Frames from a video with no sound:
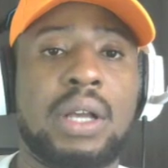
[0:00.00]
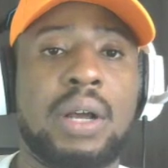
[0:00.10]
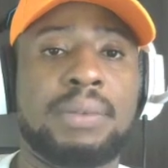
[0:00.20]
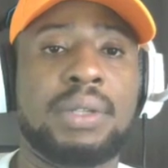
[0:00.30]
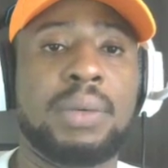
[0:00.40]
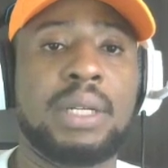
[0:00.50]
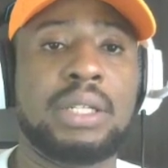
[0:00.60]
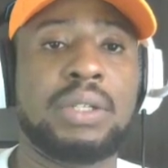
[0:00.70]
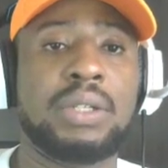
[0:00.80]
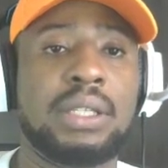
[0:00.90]
um, so we
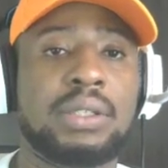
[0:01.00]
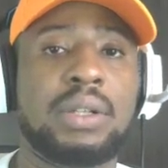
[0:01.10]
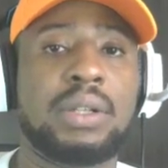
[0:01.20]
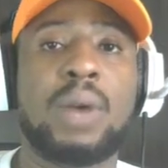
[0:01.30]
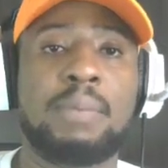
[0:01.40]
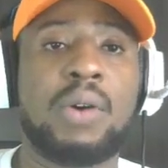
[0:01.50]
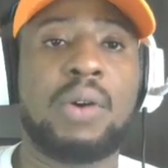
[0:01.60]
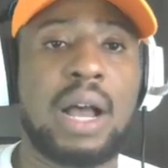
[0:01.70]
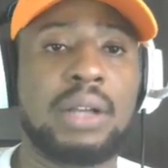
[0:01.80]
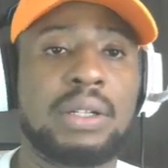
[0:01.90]
need to install one
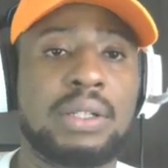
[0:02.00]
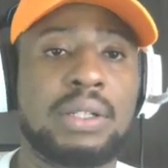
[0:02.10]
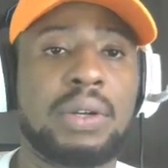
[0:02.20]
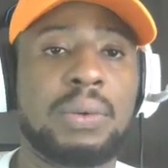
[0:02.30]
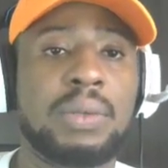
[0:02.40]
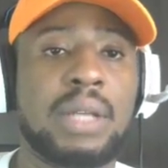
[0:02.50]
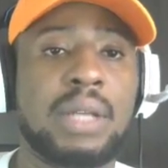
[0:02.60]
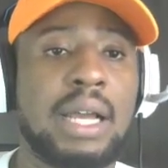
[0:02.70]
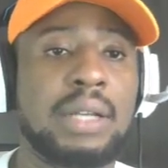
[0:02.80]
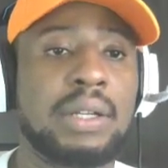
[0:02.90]
more add-on so
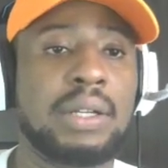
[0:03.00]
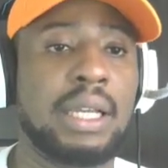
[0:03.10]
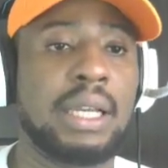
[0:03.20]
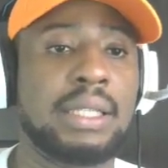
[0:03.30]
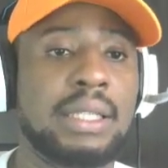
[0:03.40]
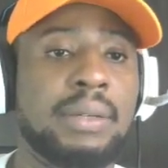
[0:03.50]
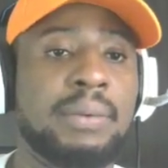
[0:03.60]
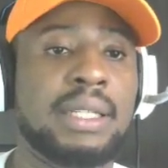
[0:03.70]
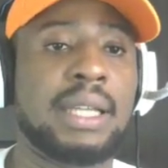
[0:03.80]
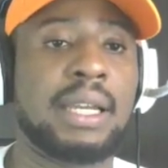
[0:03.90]
that add-on is the
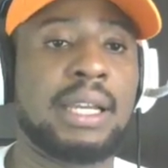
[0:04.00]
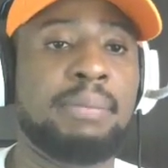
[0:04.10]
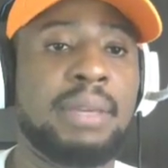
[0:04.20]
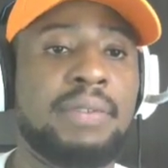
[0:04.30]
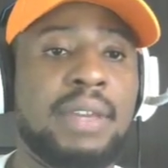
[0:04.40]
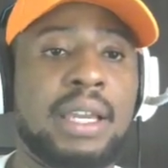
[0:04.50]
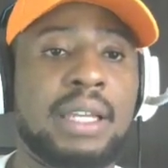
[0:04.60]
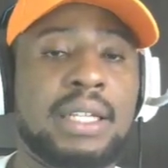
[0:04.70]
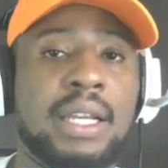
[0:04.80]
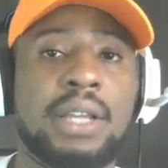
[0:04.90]
retarget bvh